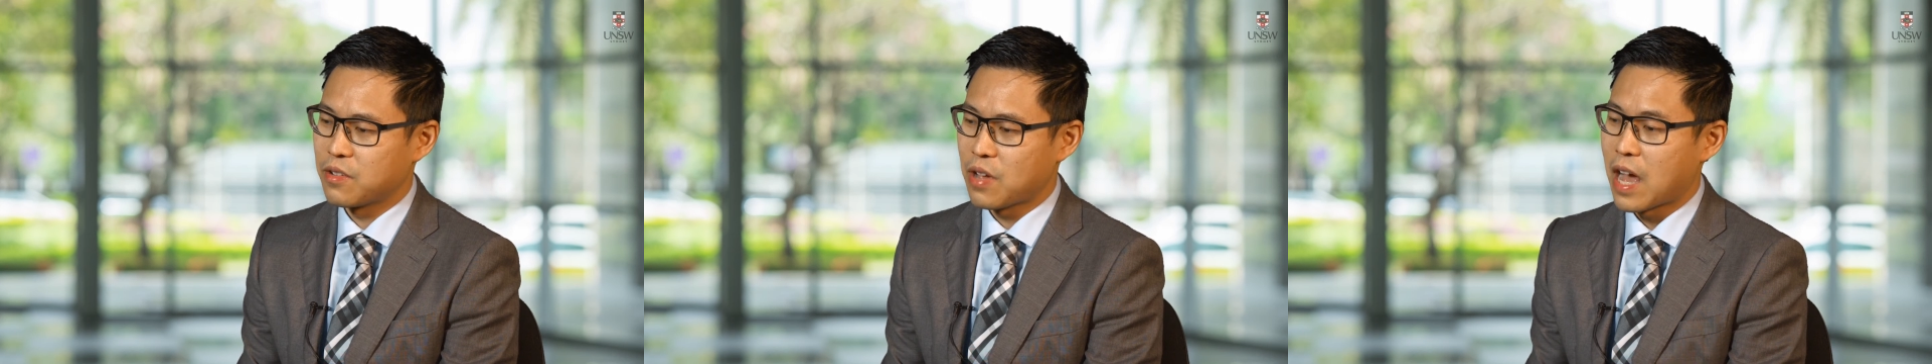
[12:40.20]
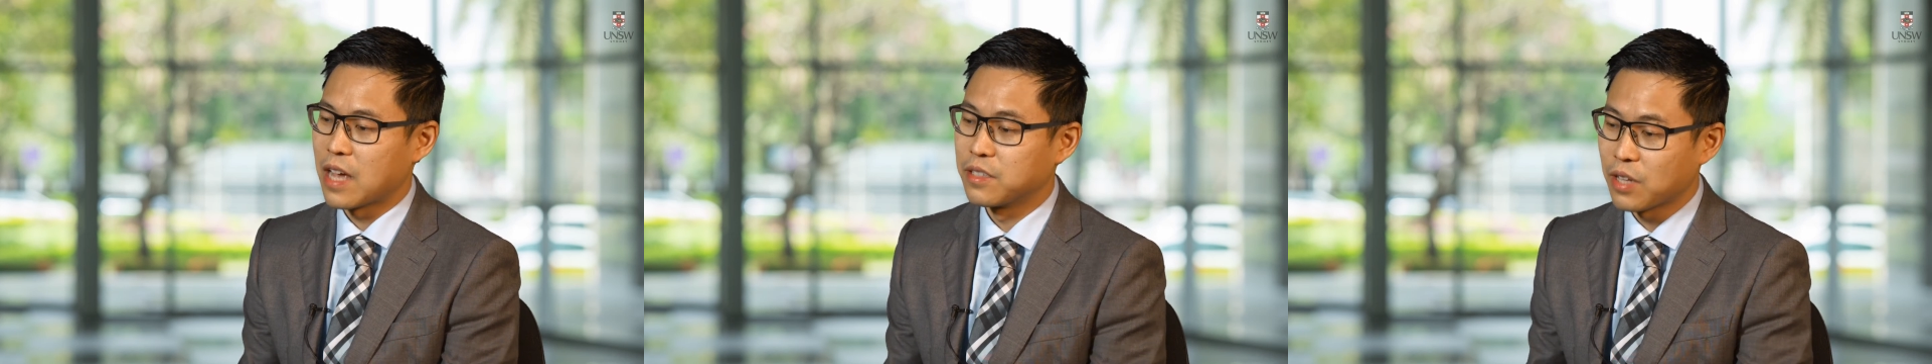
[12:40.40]

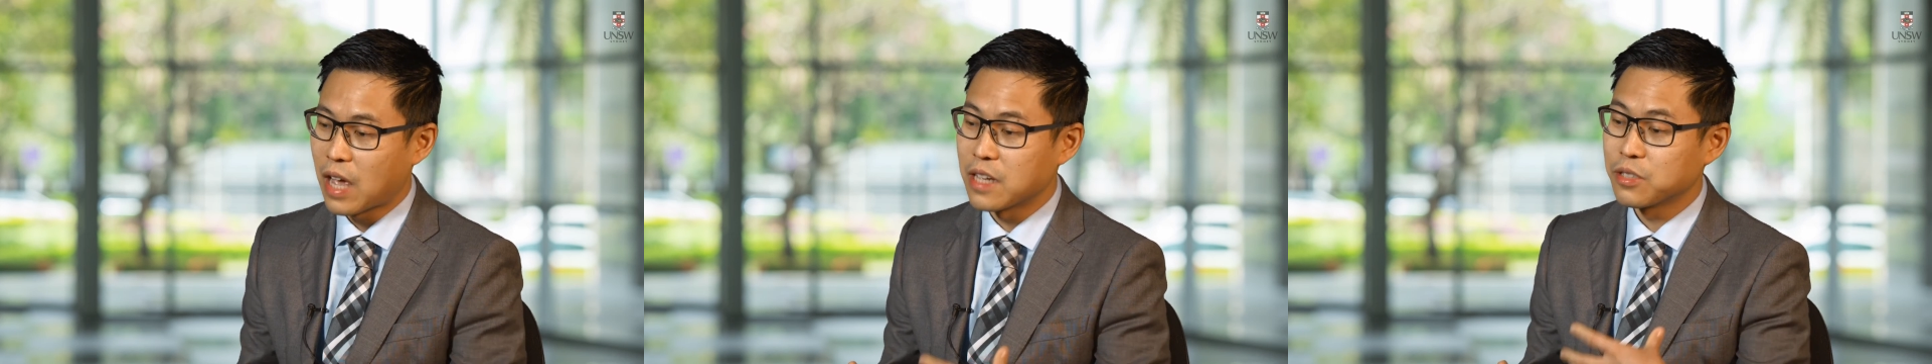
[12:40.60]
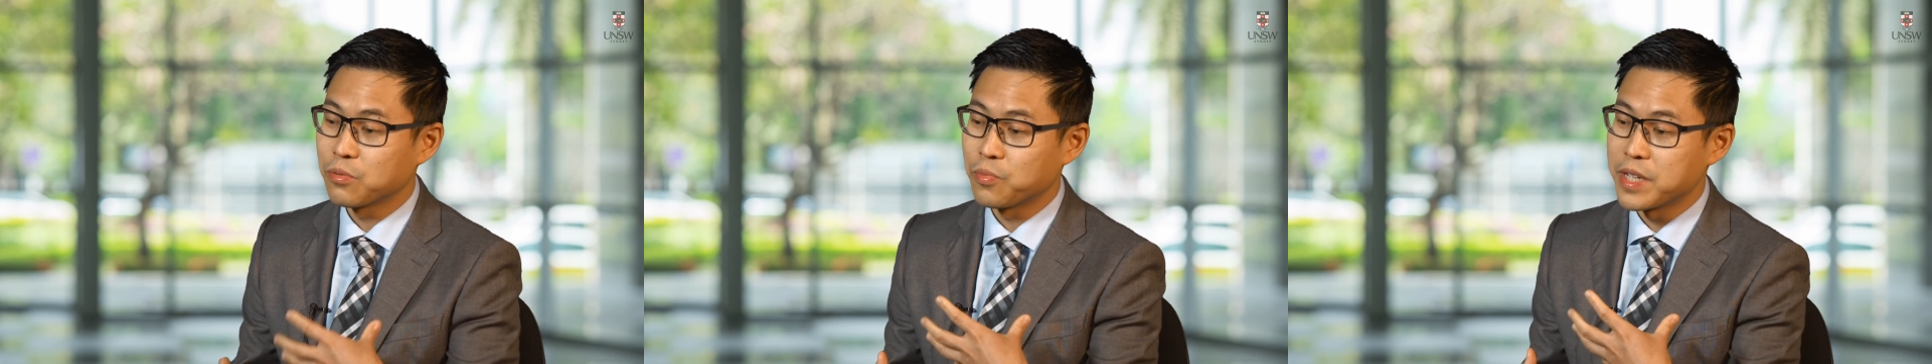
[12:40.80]

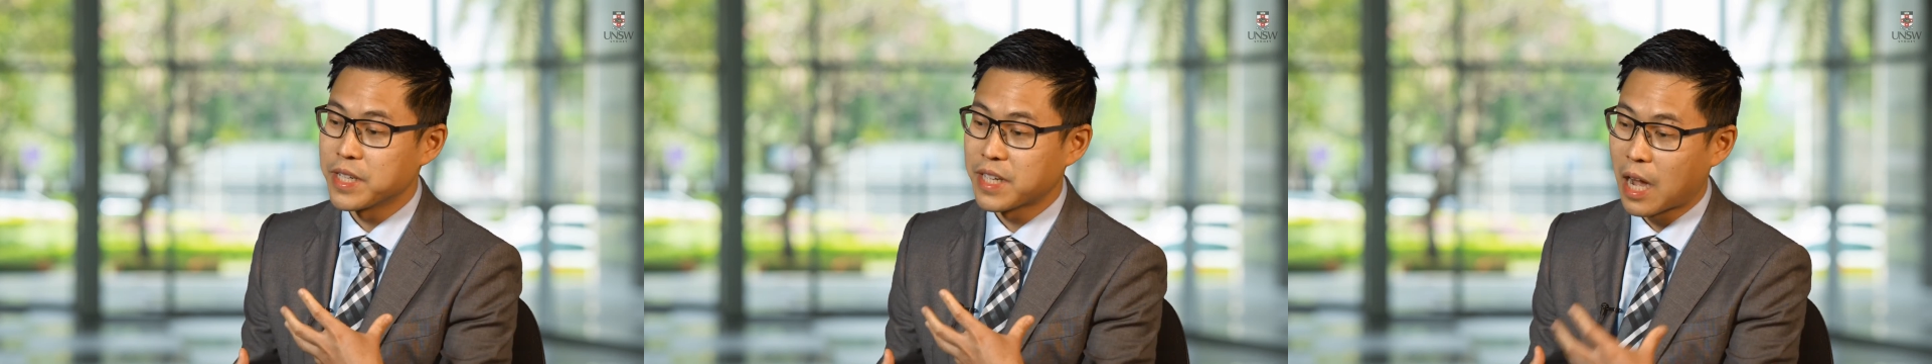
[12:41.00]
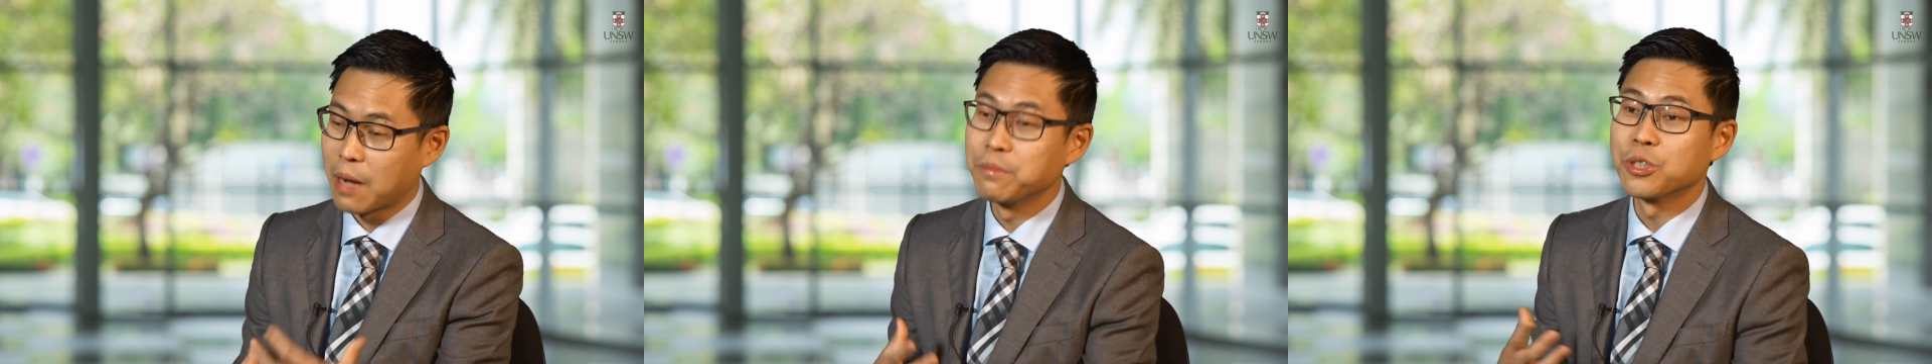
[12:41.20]
as we
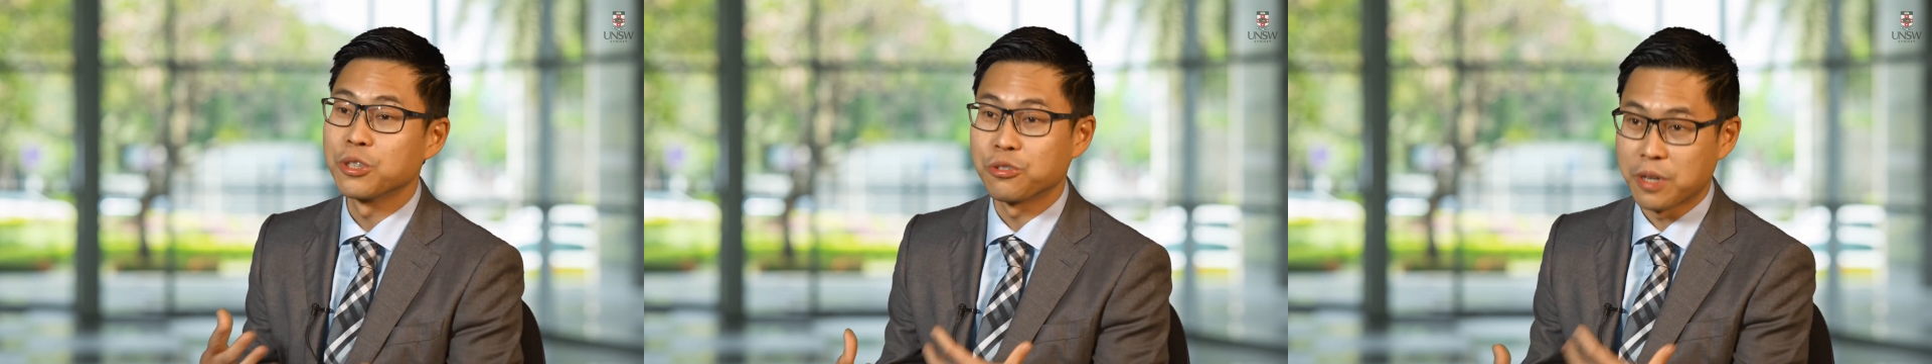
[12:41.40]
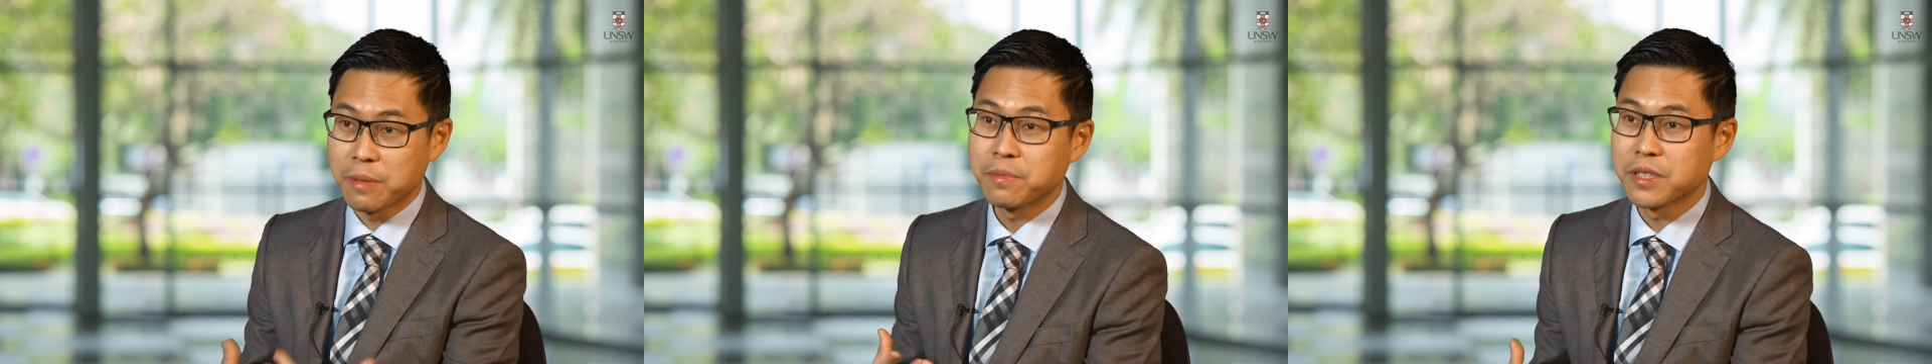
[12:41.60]
come to
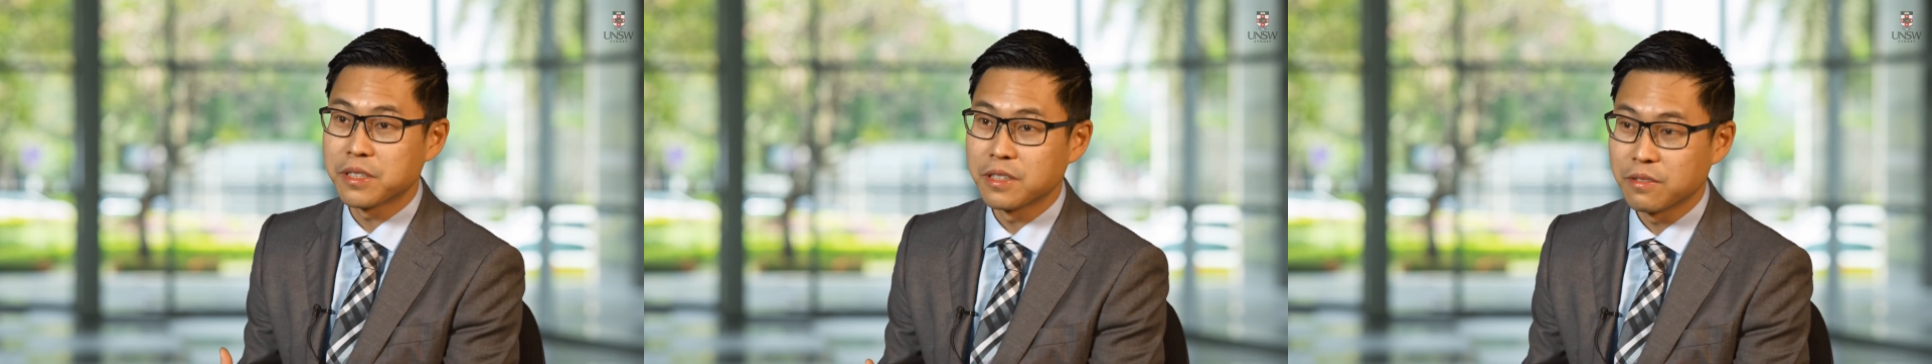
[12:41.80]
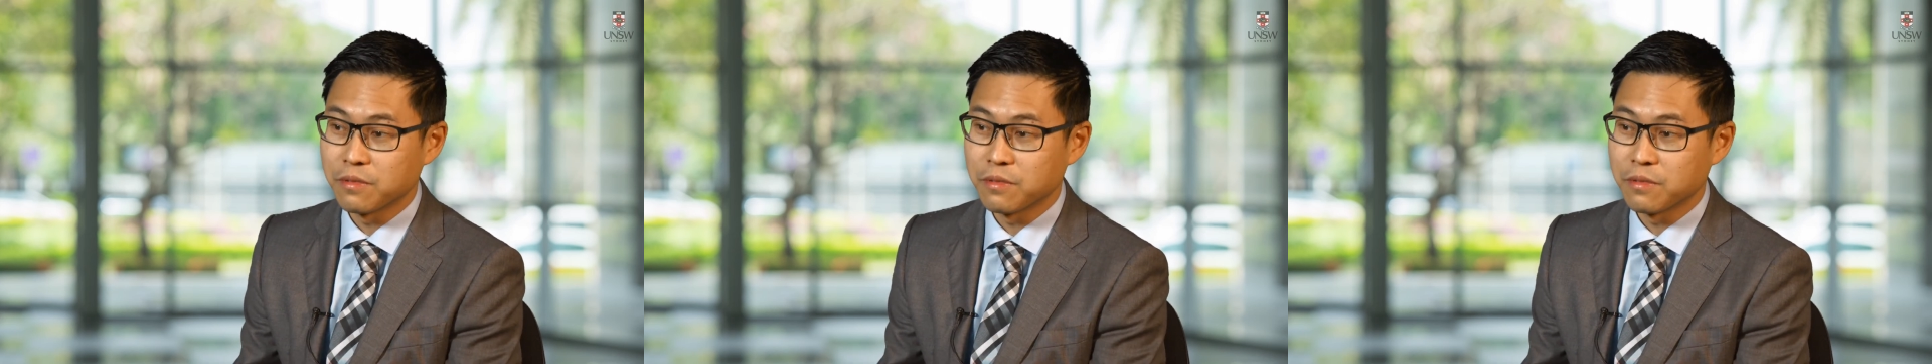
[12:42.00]
grips